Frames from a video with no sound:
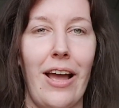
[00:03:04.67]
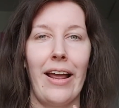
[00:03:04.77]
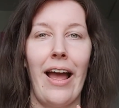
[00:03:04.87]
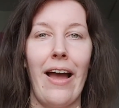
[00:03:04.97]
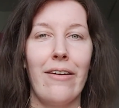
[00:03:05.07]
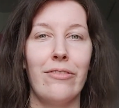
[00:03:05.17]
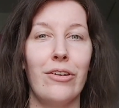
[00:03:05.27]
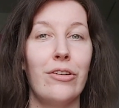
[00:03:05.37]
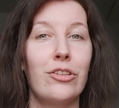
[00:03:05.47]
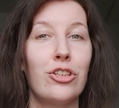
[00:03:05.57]
I have
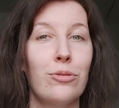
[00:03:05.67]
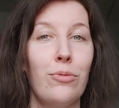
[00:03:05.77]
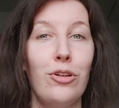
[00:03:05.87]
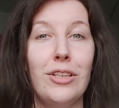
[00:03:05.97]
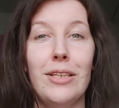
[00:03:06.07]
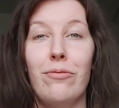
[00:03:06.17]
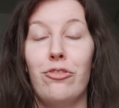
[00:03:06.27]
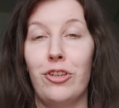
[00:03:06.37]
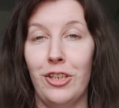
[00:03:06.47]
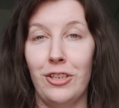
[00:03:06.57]
a small tip
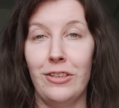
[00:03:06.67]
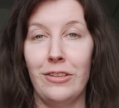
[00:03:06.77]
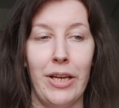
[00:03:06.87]
for you